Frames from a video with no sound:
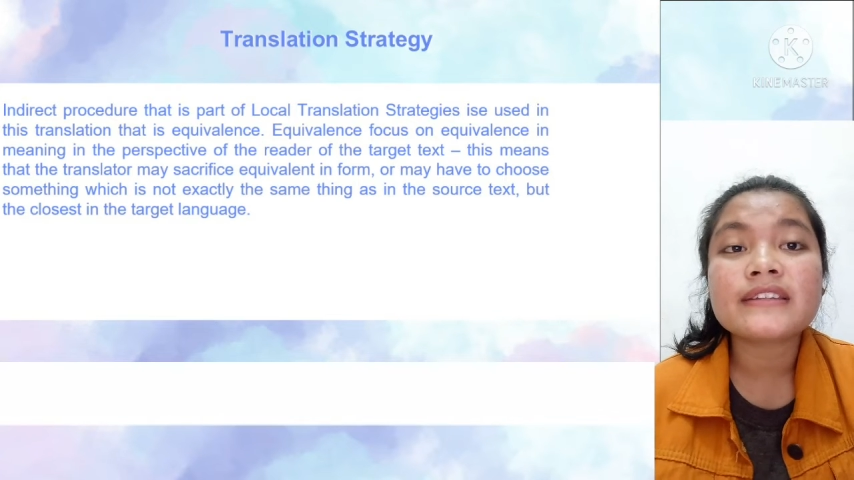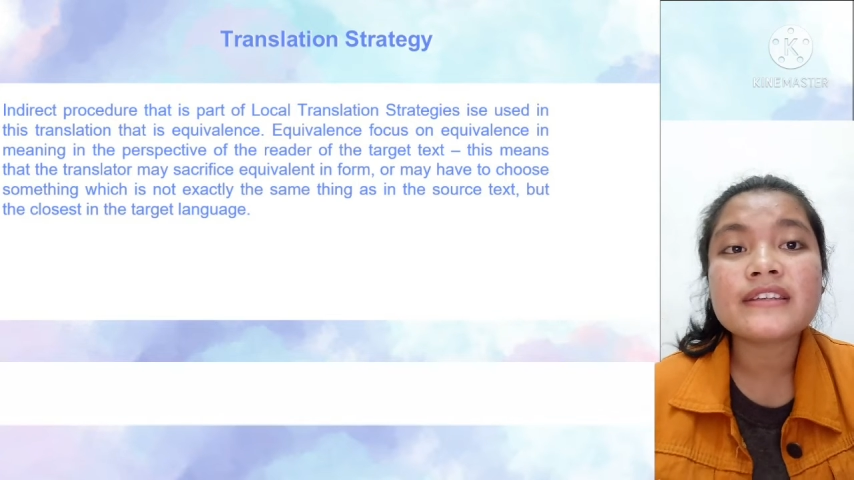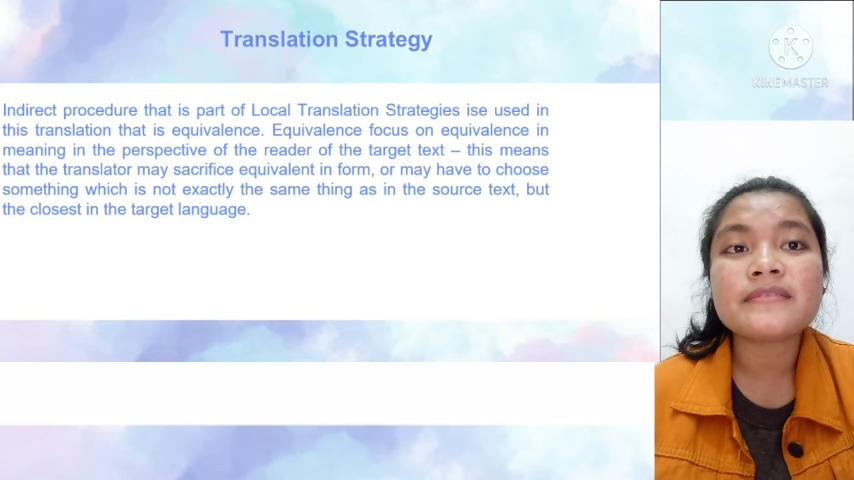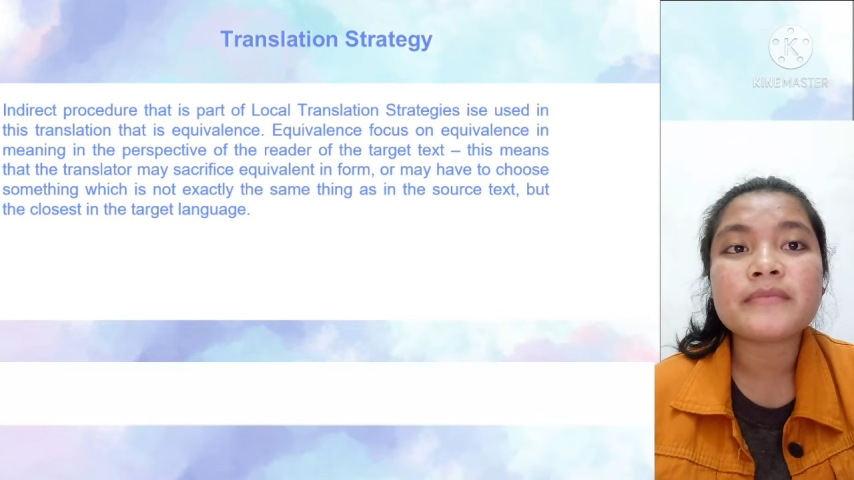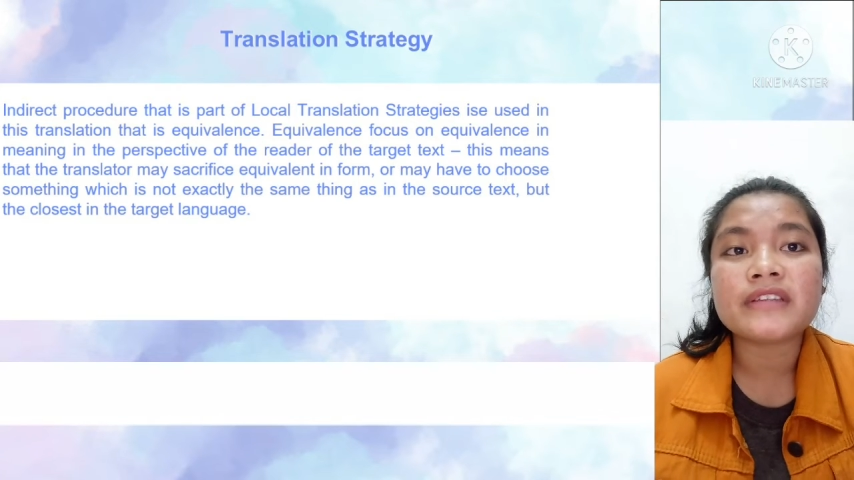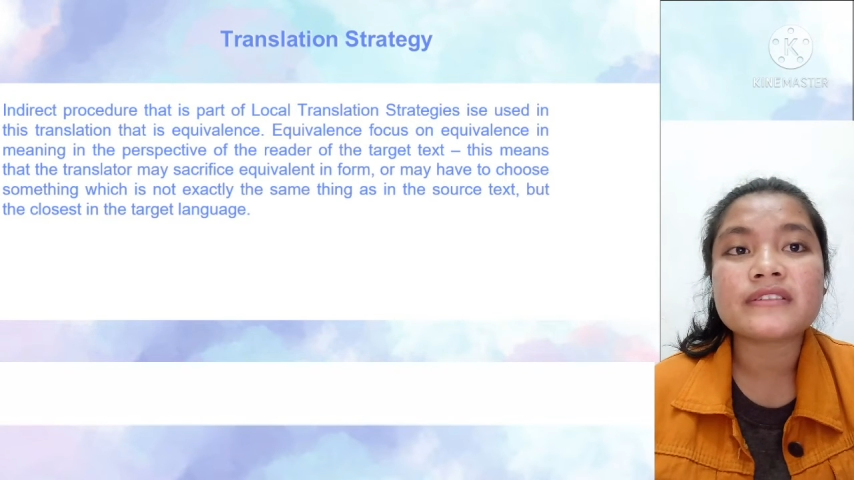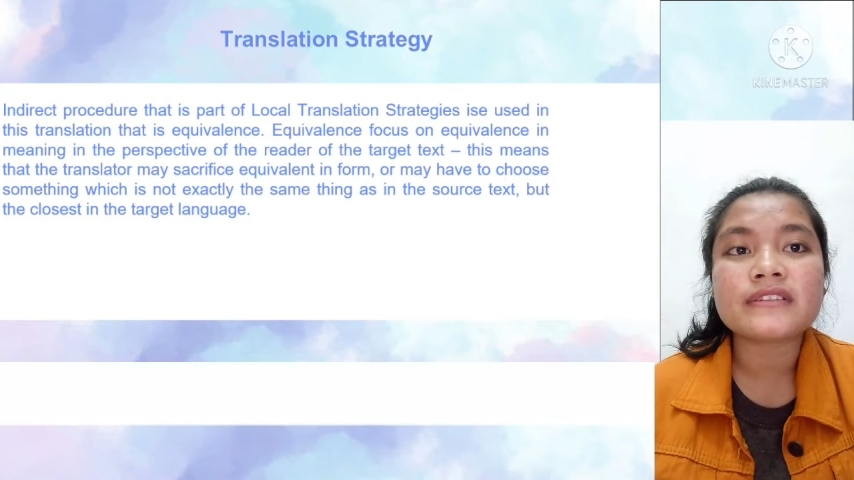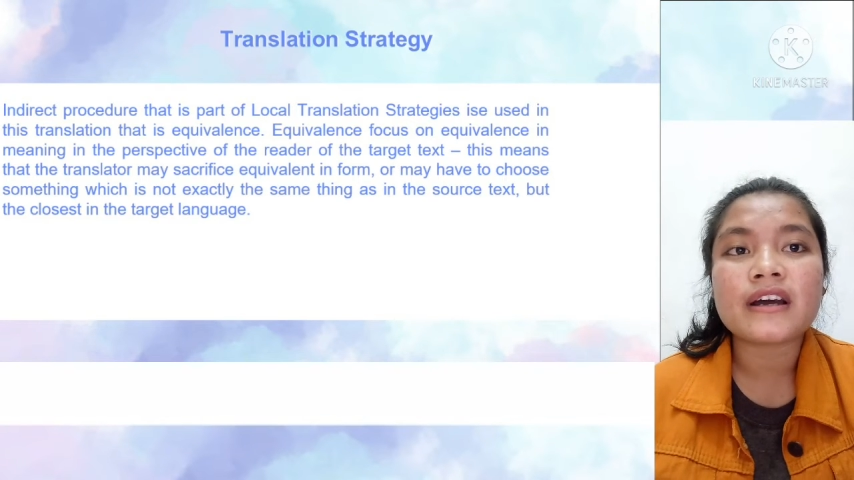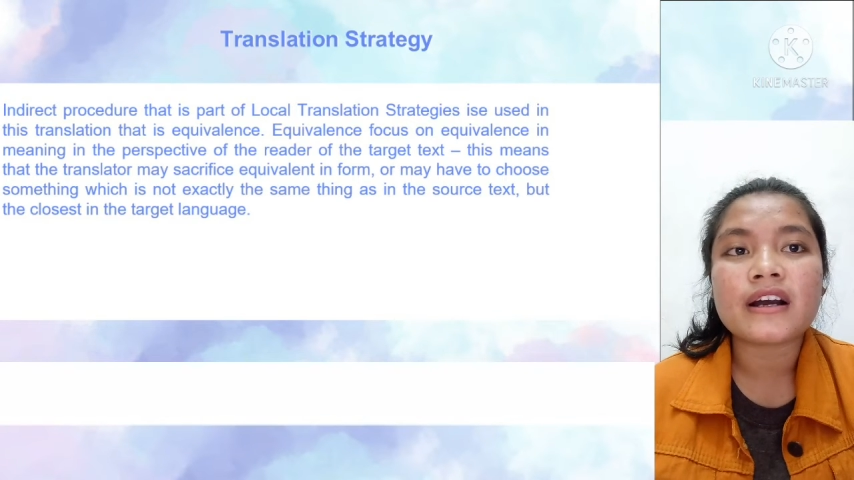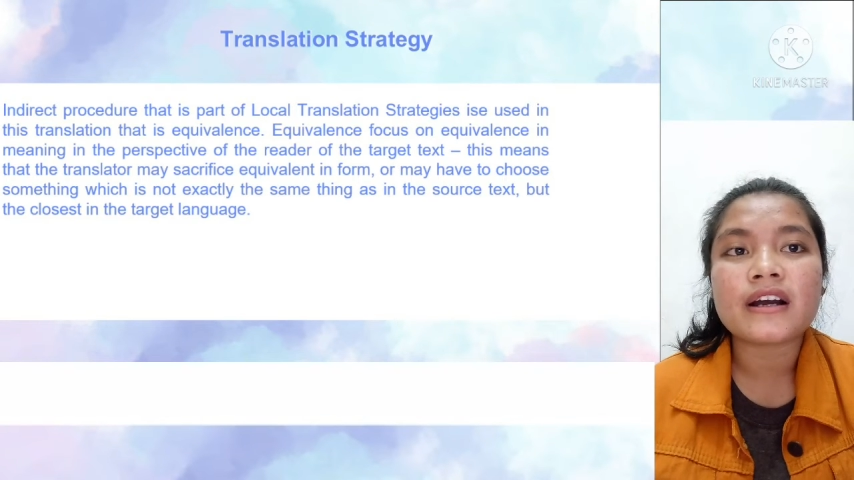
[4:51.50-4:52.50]
This means
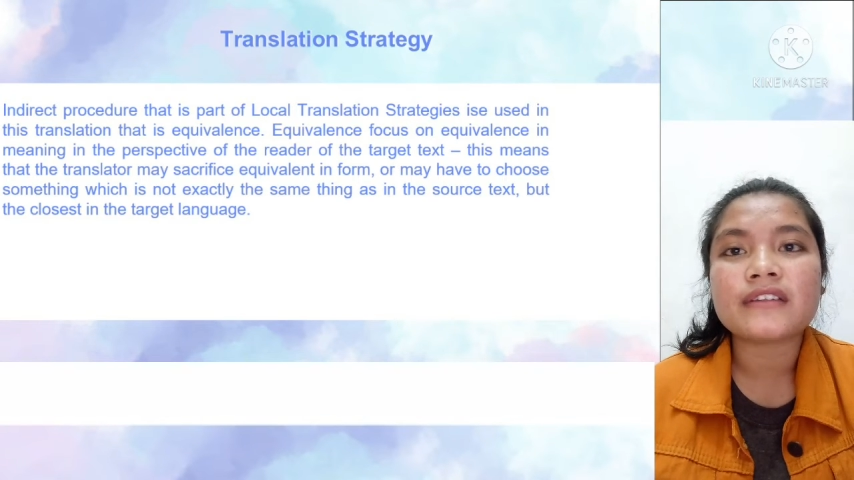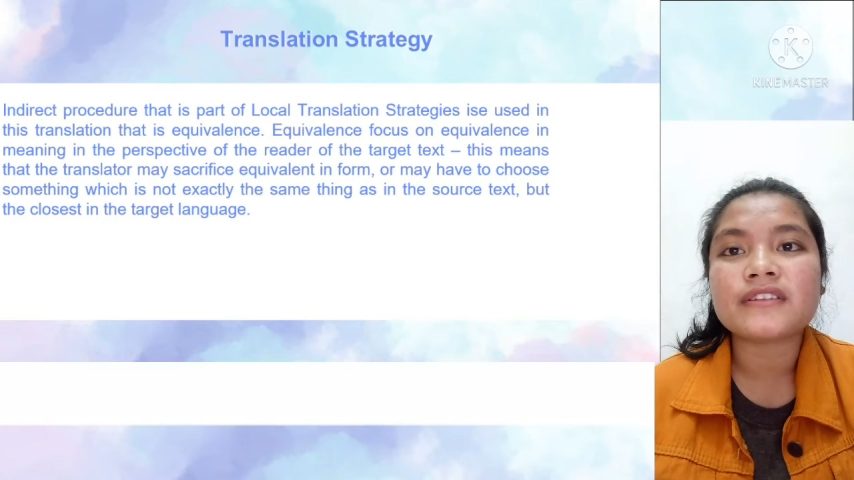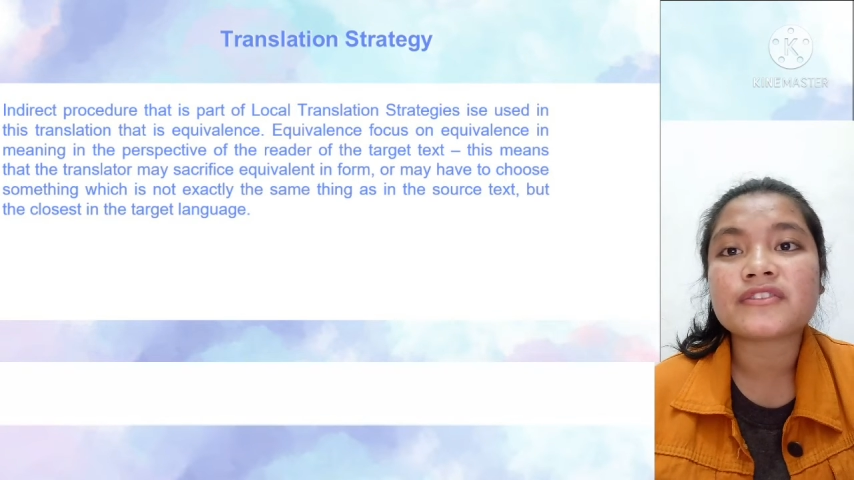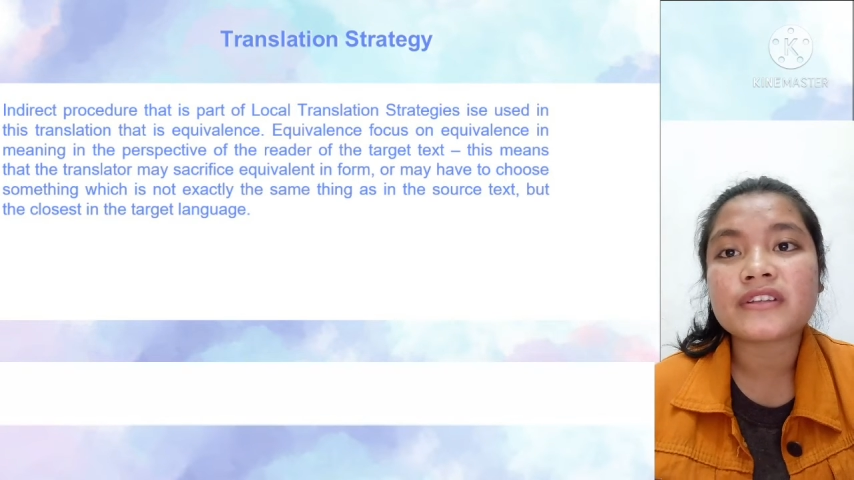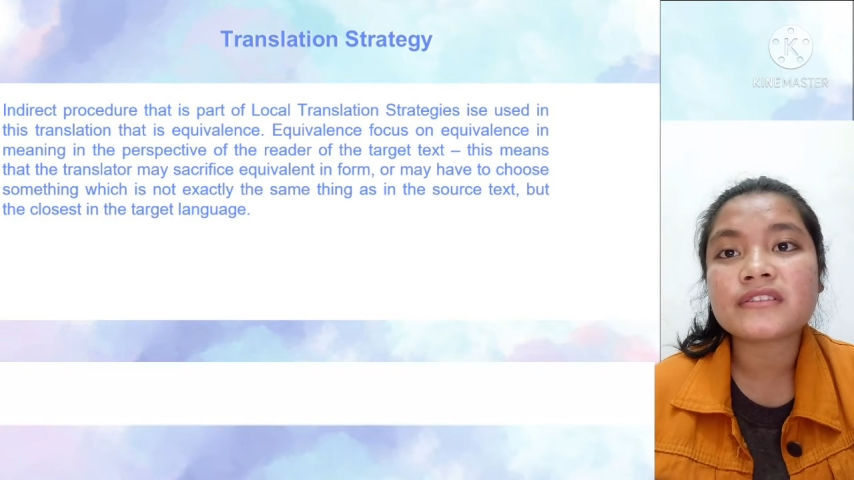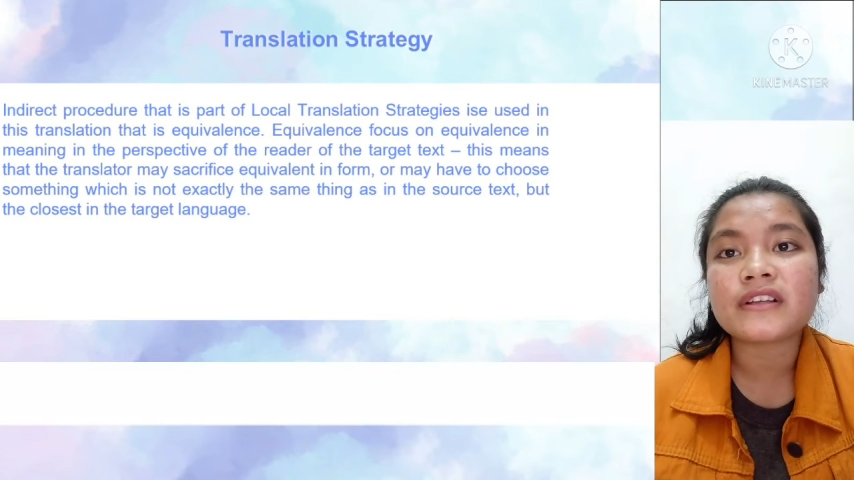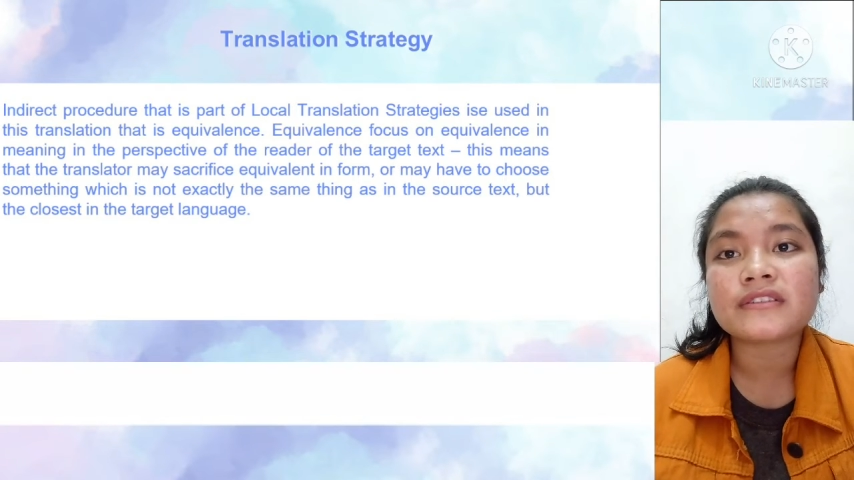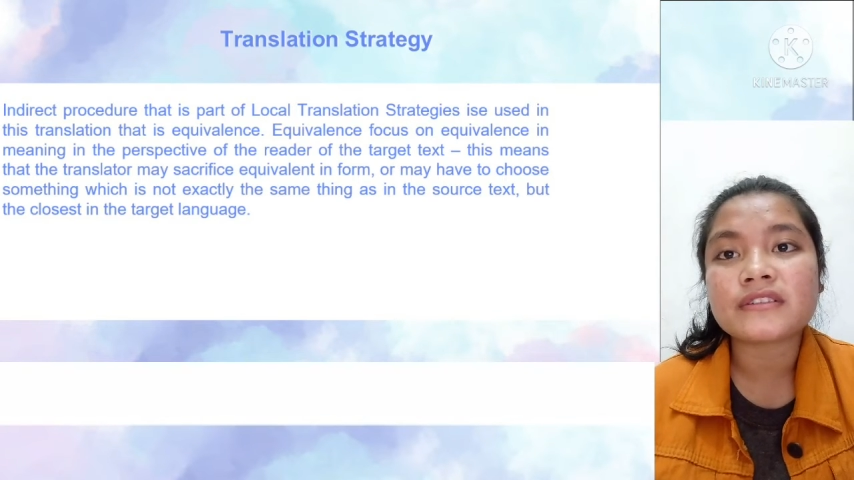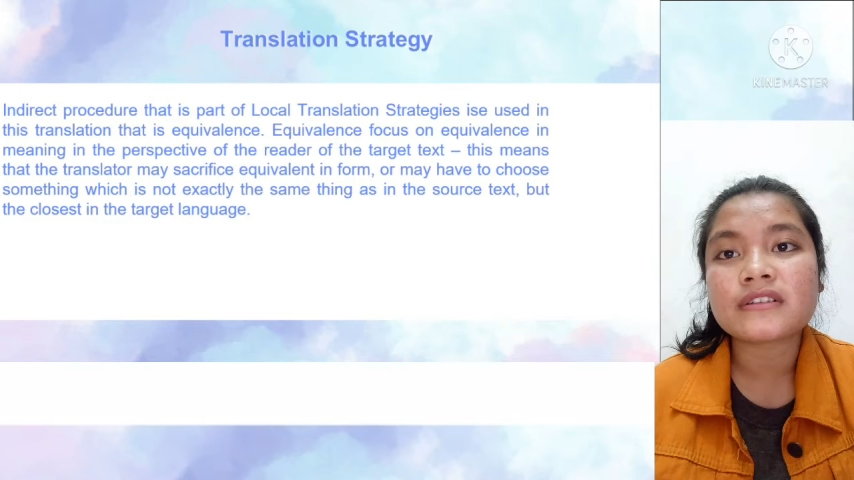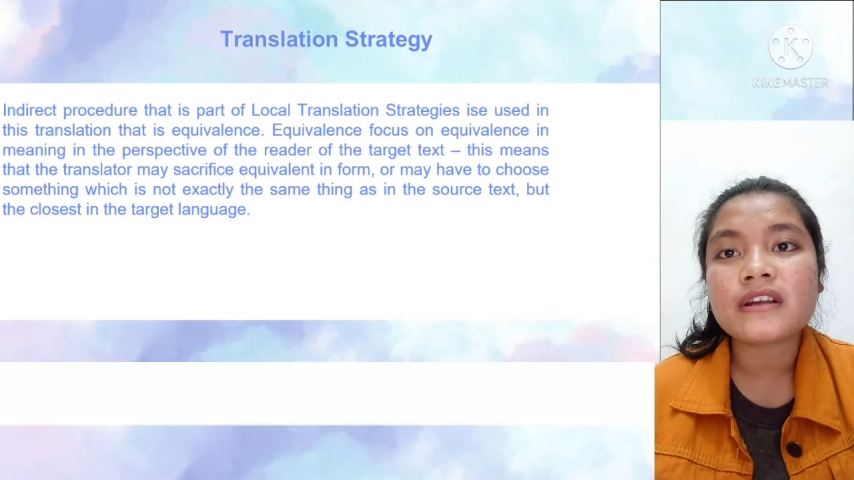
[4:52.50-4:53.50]
that the
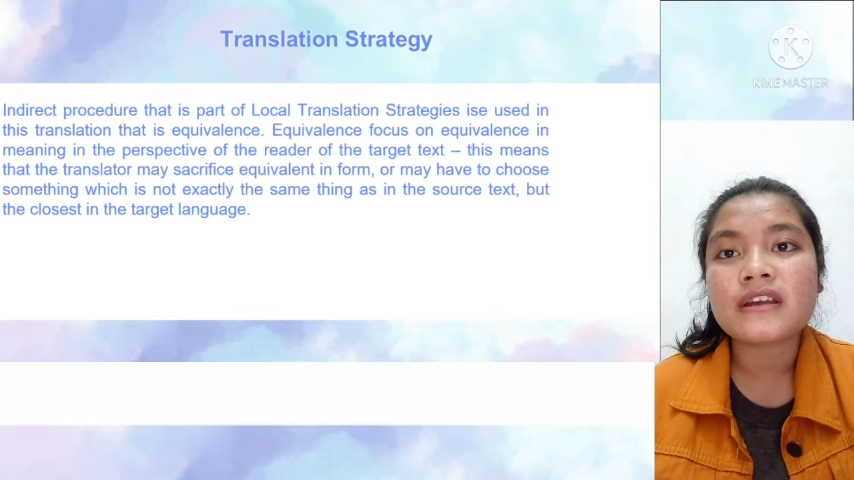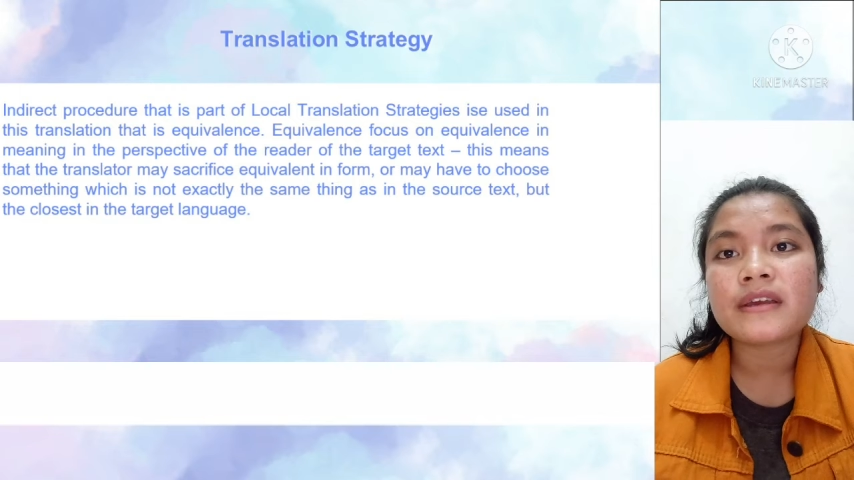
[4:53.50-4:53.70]
translator